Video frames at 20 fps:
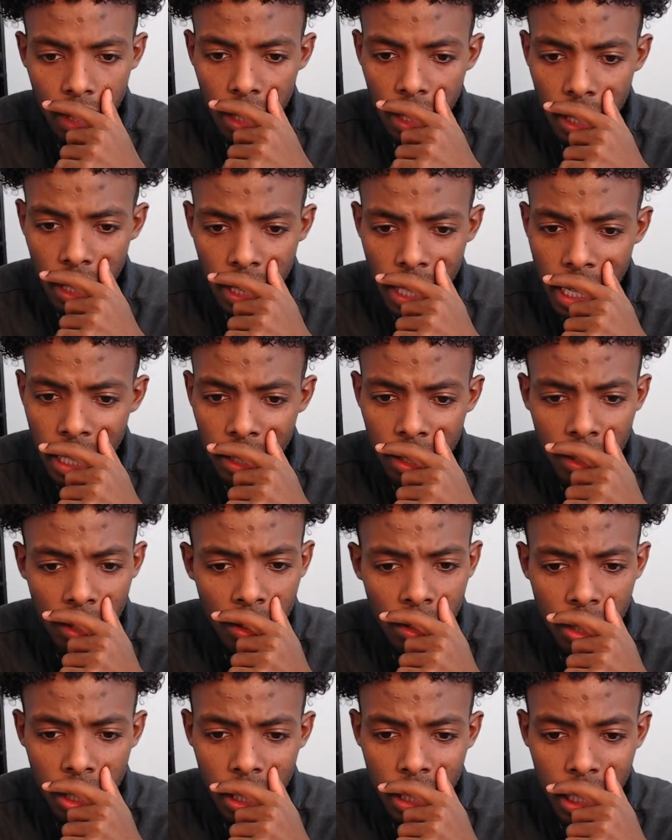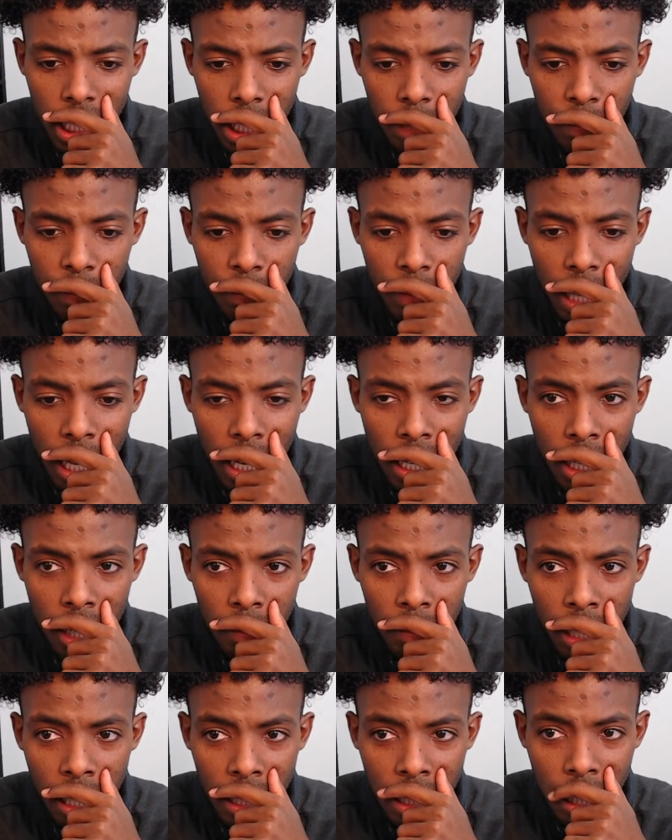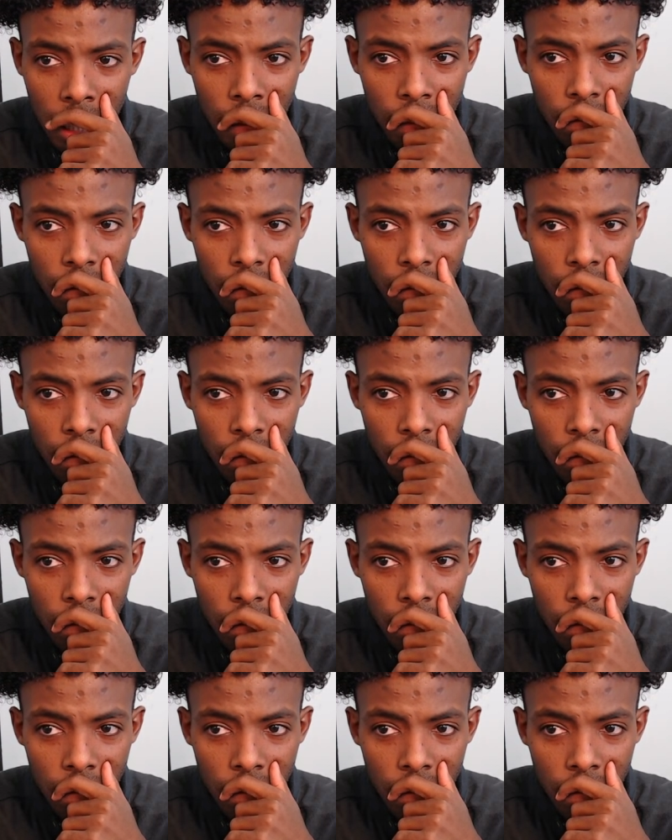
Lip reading: Things don't just keep flying up like that.